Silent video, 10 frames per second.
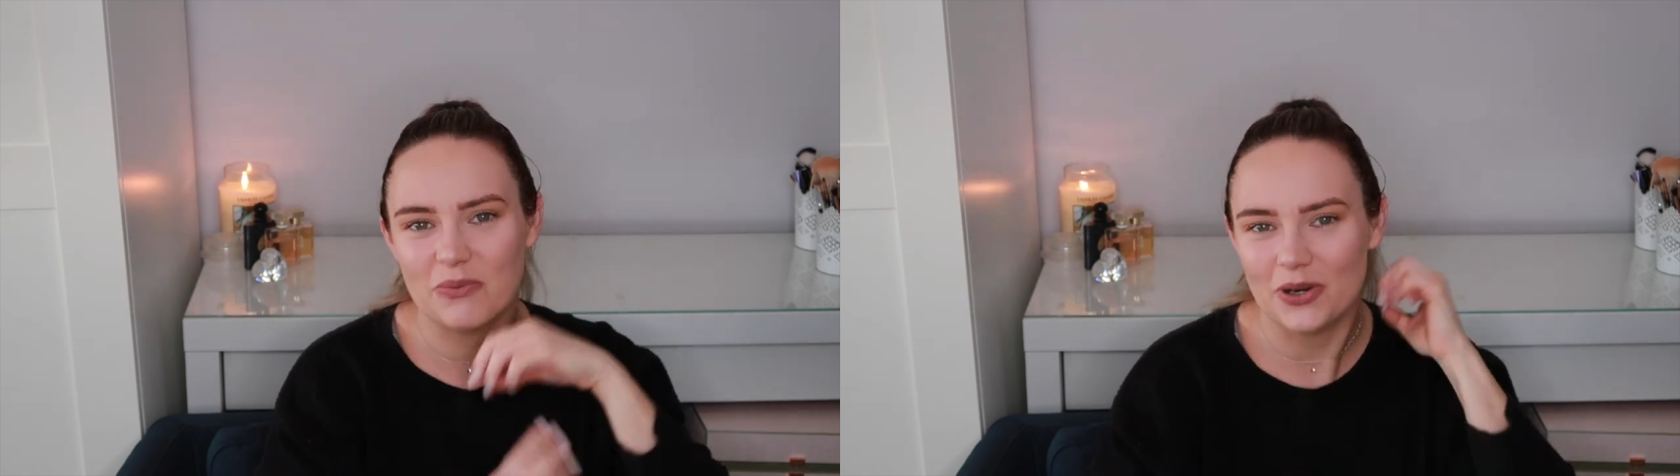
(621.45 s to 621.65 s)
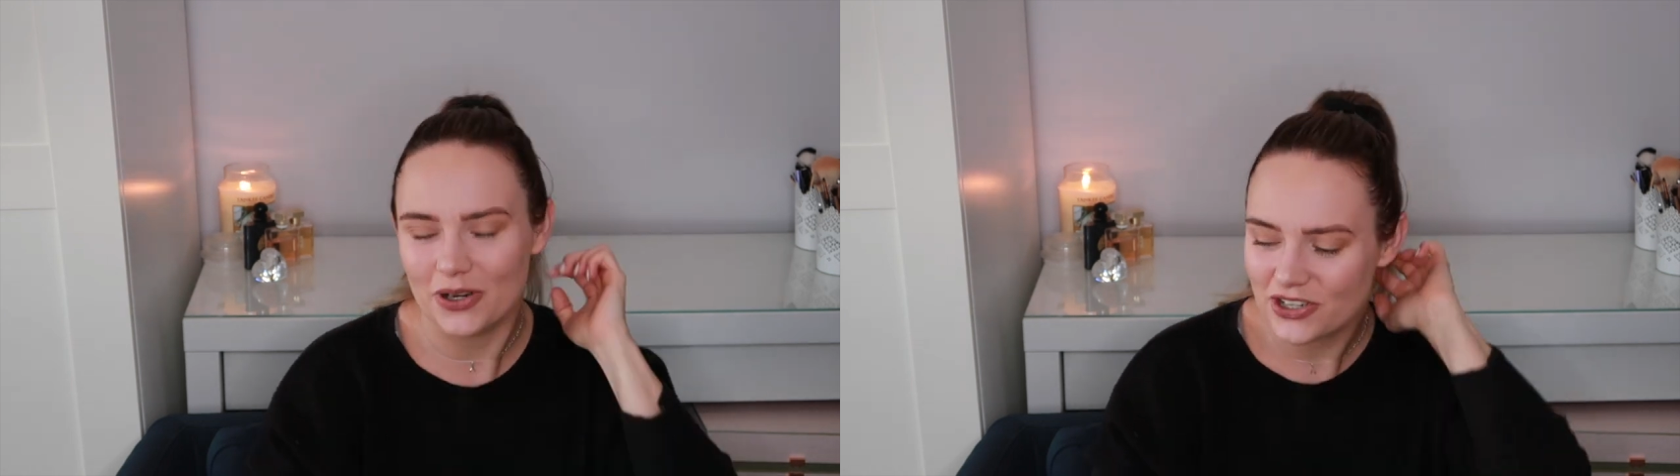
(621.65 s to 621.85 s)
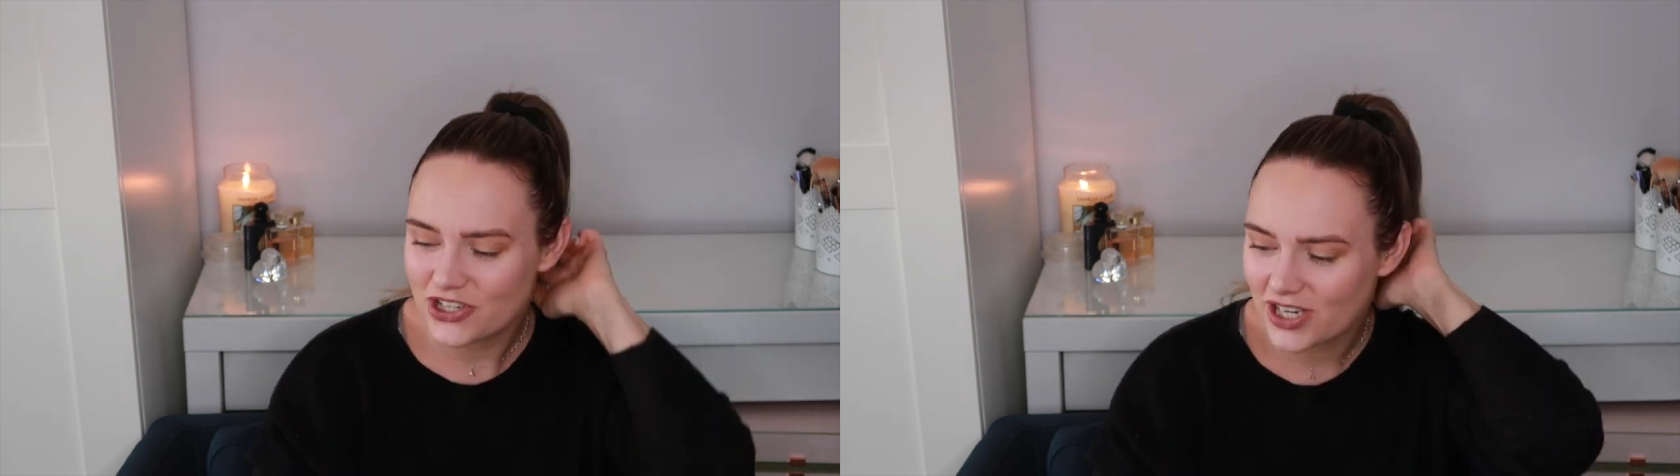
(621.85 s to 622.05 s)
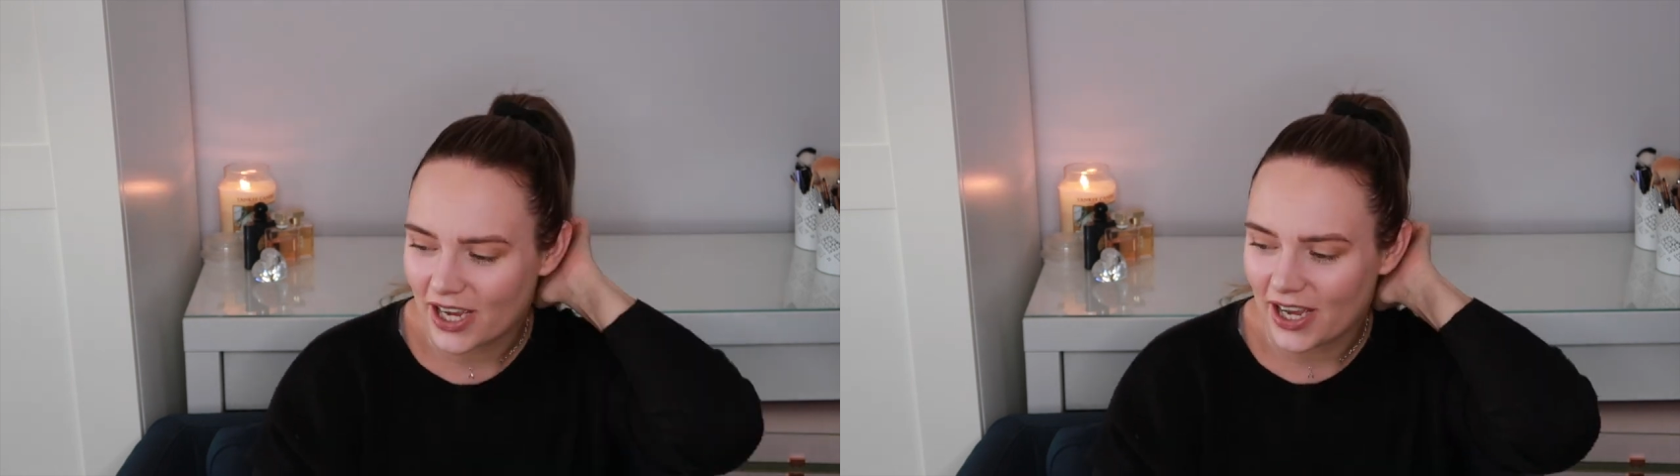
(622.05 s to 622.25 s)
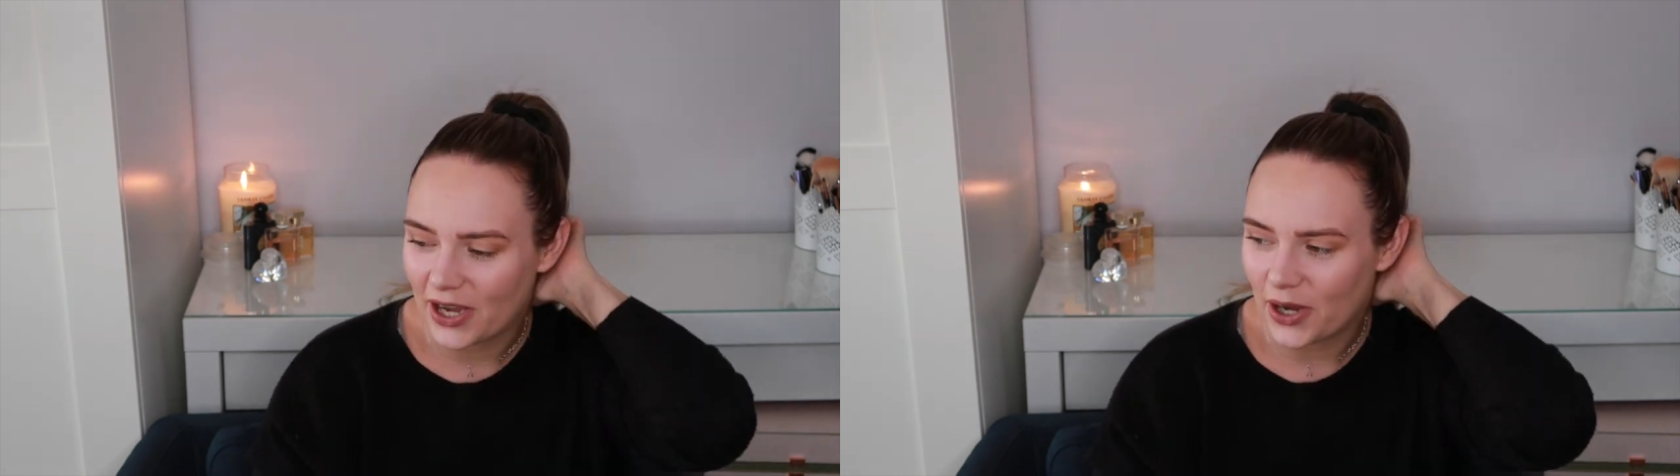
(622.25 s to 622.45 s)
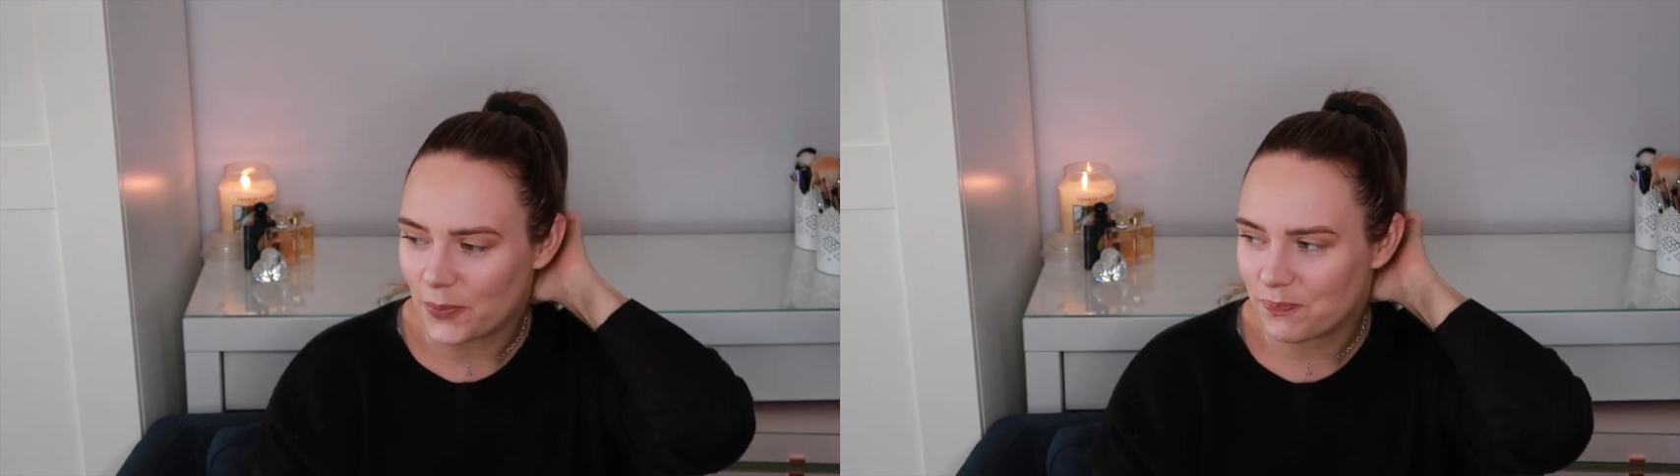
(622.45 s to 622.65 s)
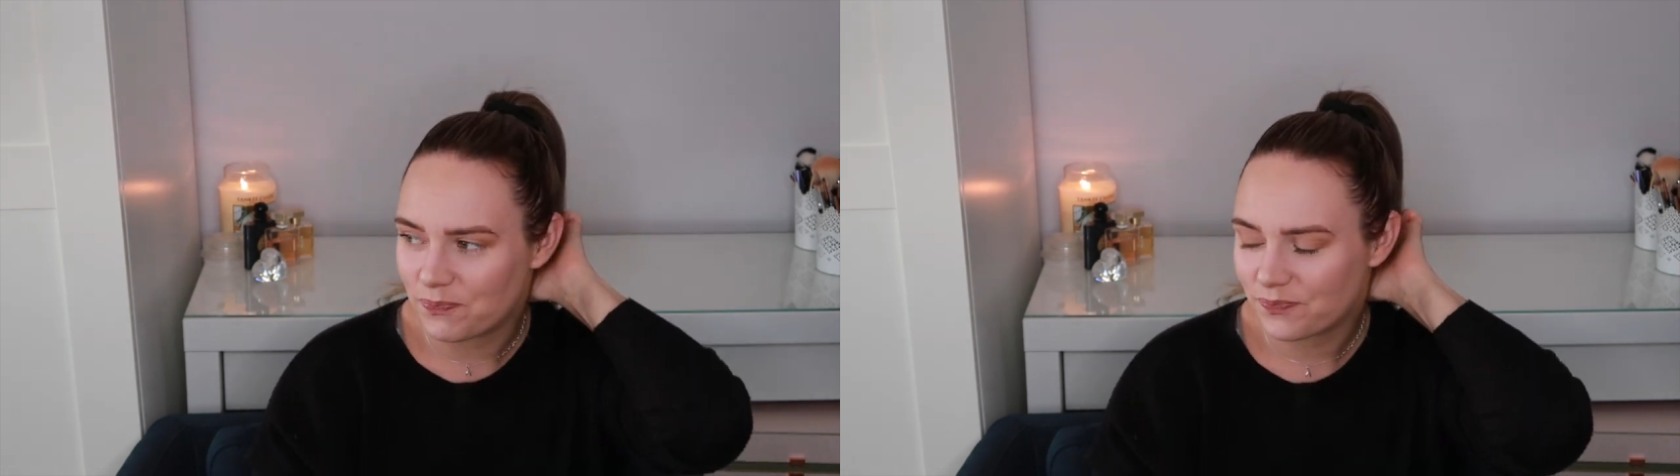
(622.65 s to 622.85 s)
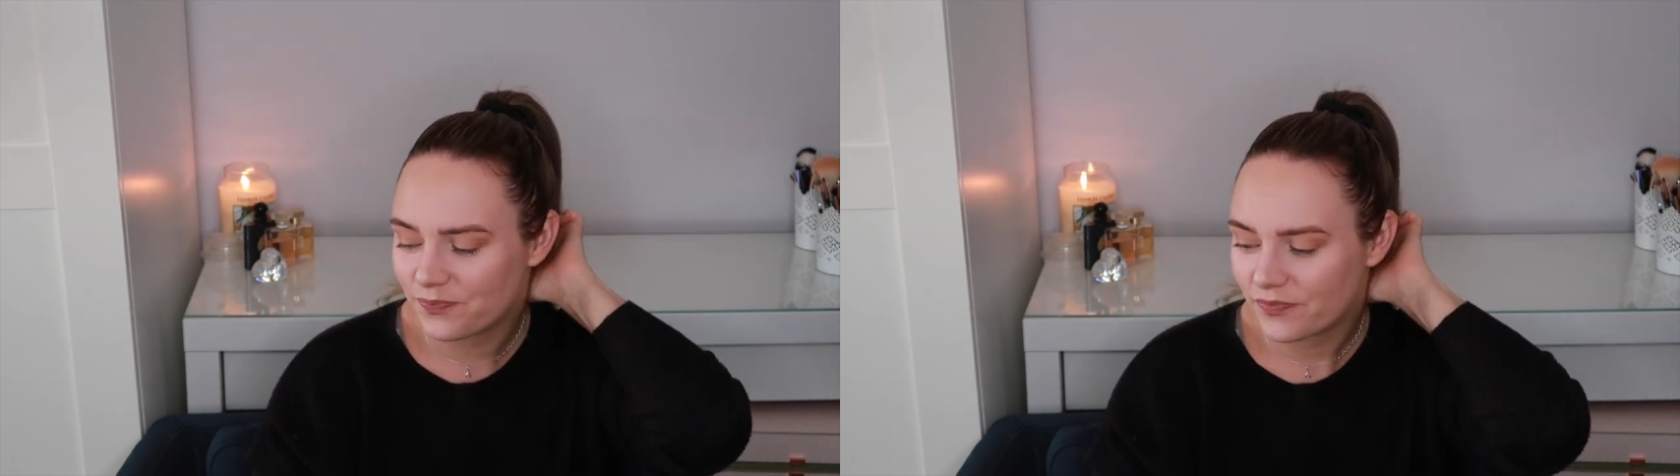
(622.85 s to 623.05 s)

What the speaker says: much, and